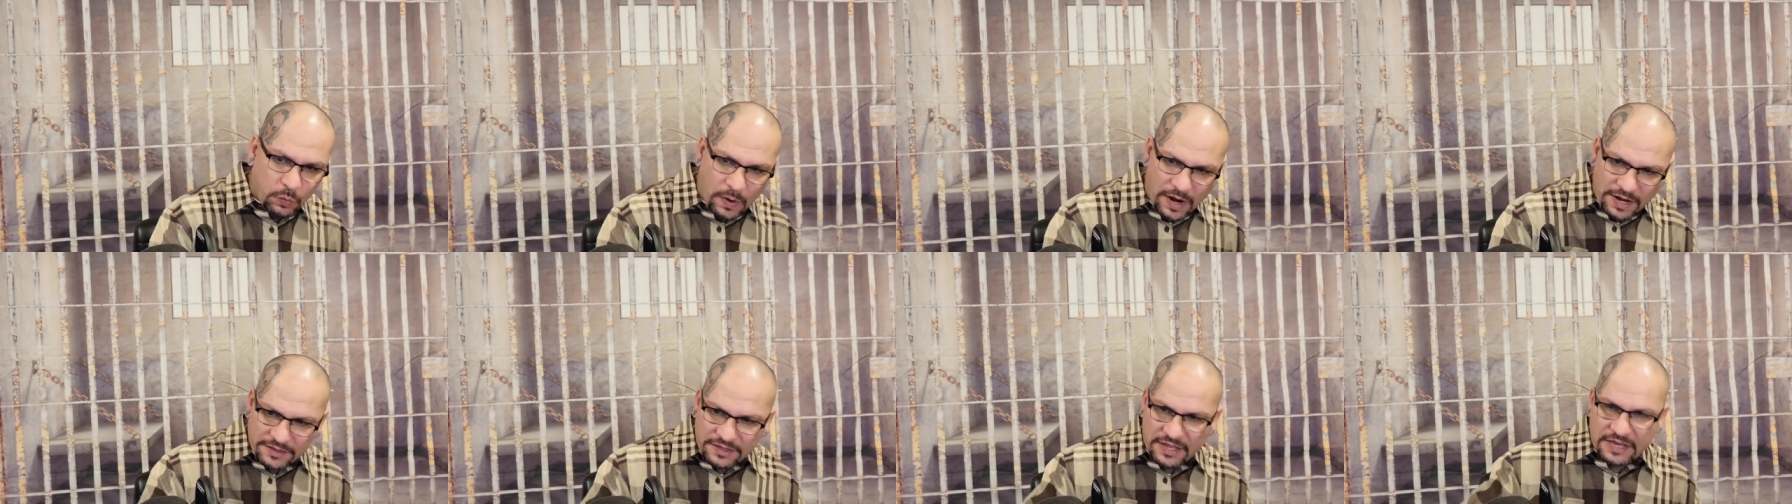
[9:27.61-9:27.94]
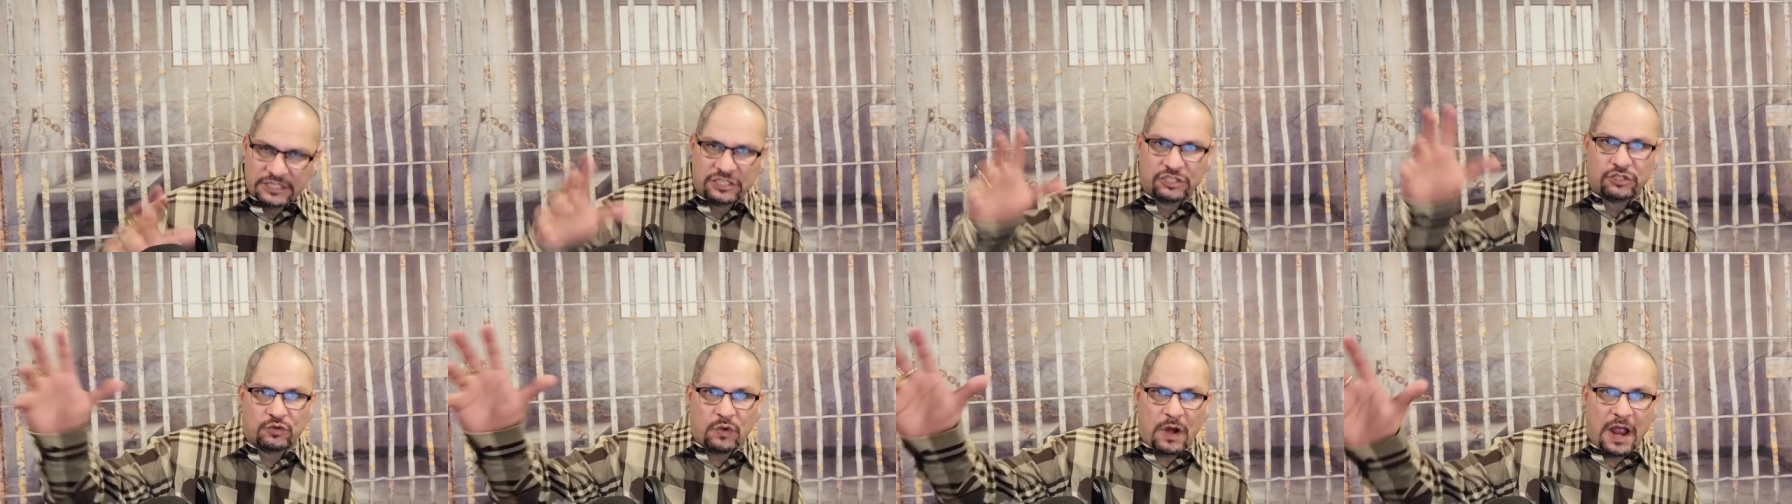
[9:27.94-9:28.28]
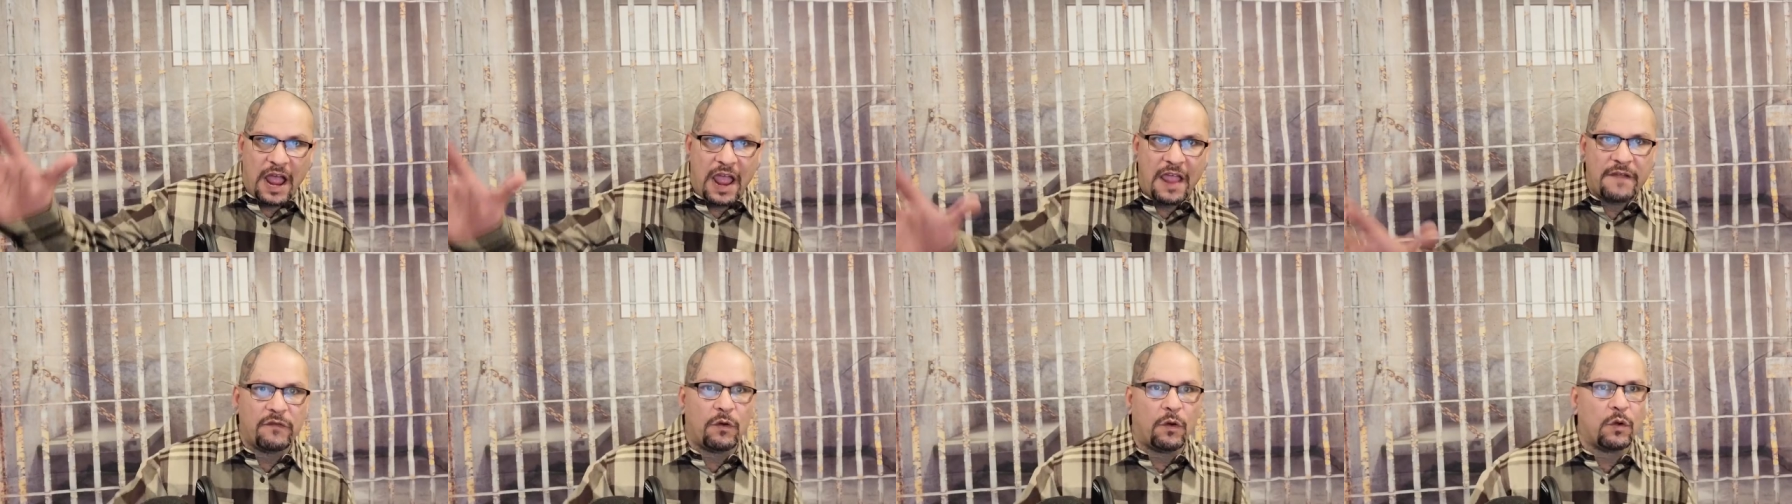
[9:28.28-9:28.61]
why they
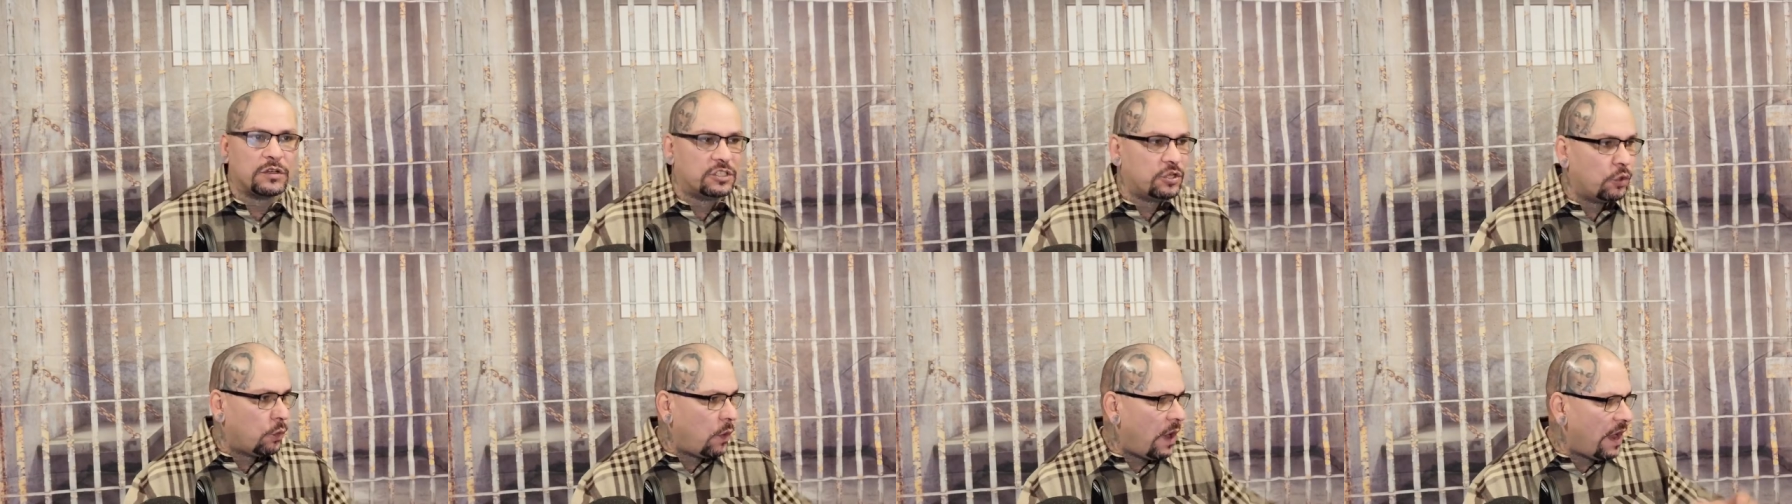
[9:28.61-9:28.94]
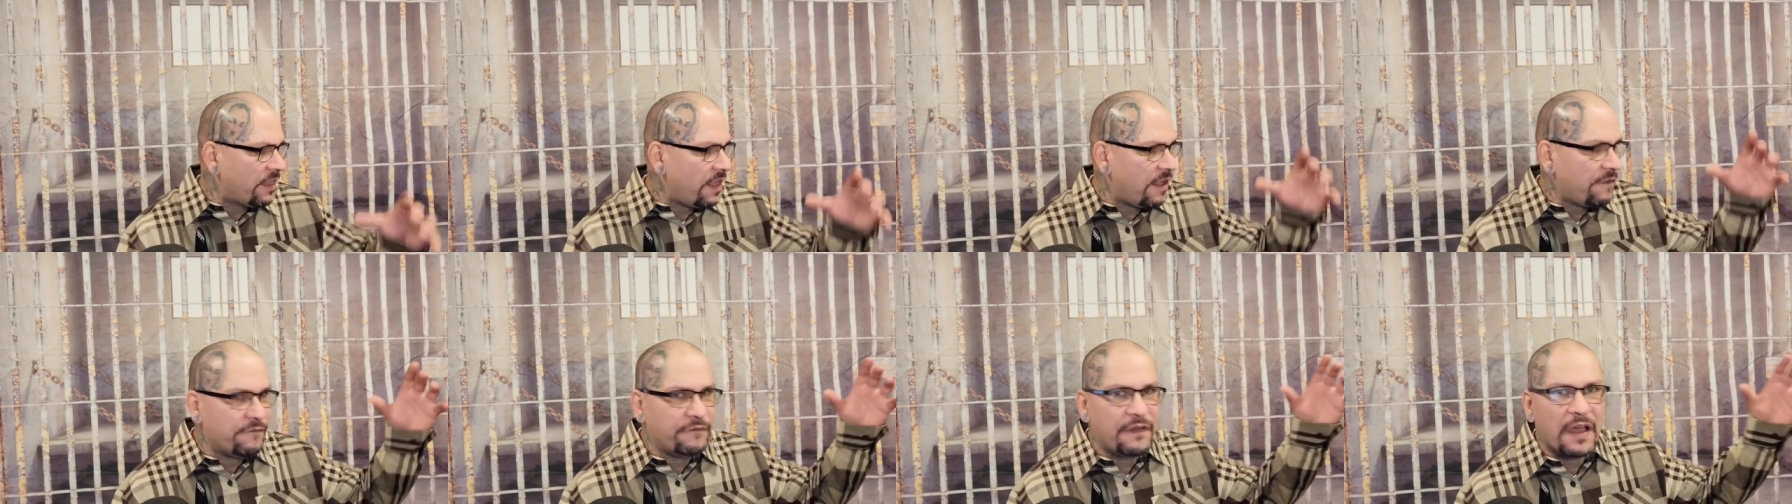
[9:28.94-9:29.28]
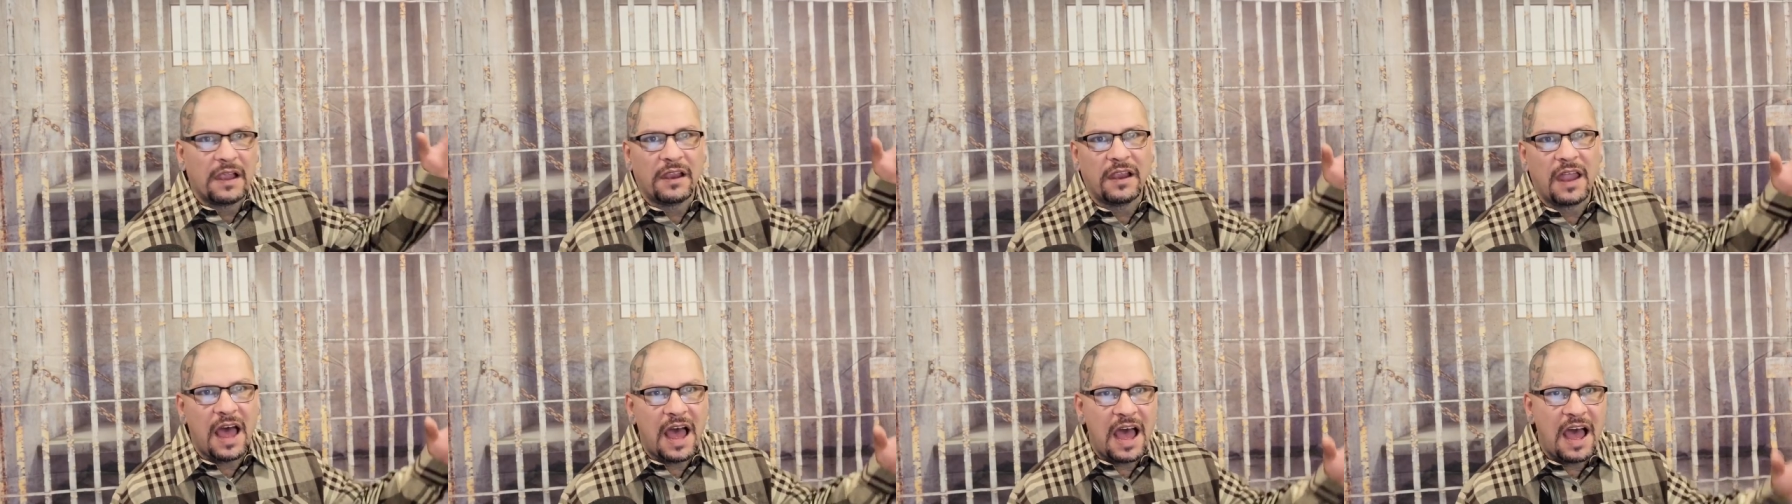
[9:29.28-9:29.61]
strive or to why they
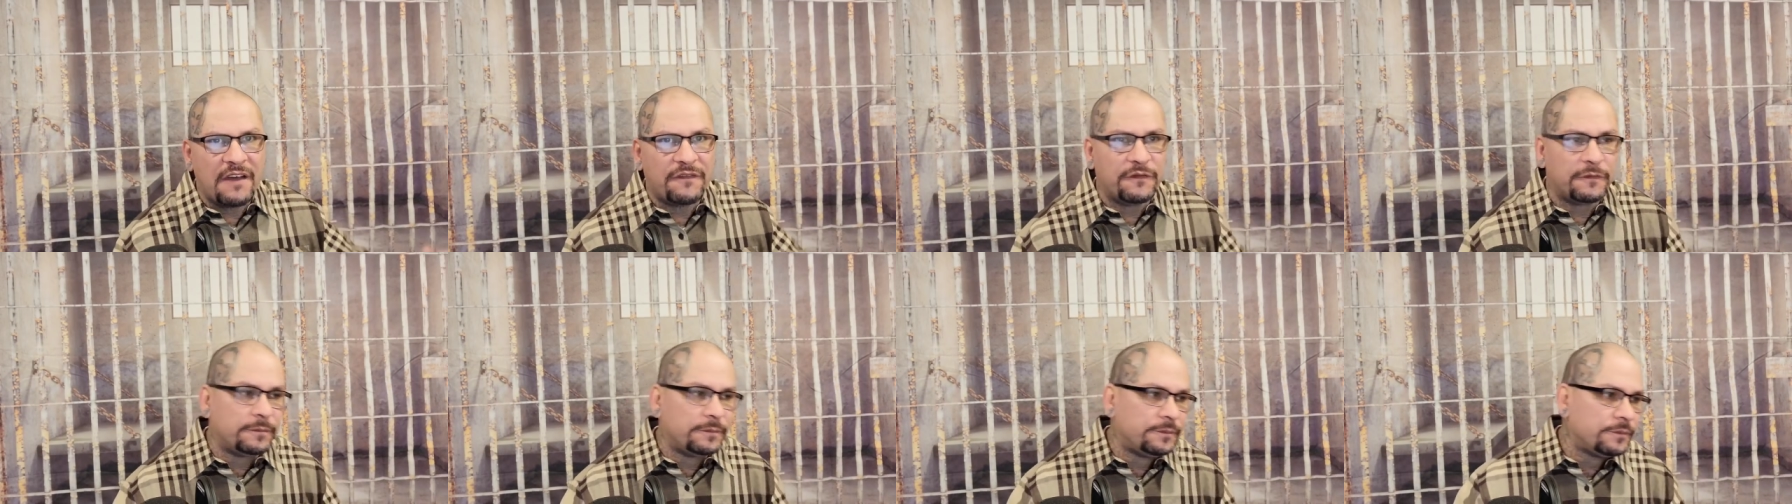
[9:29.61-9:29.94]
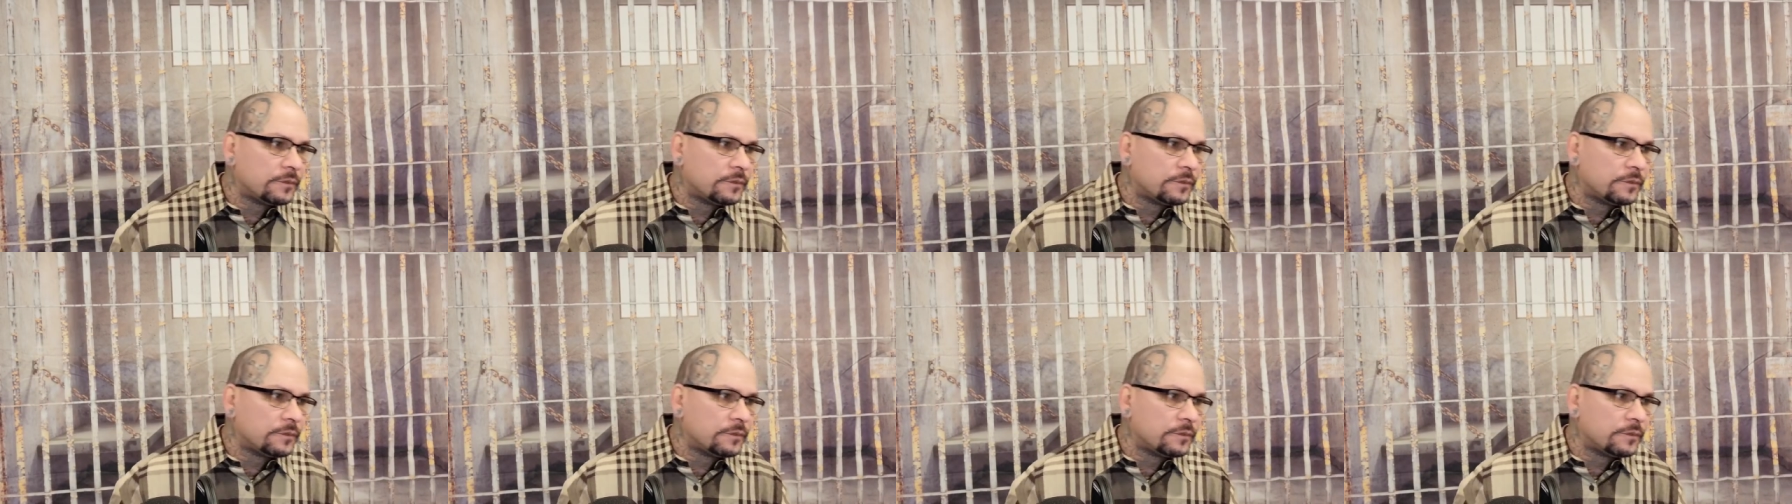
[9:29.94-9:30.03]
fell off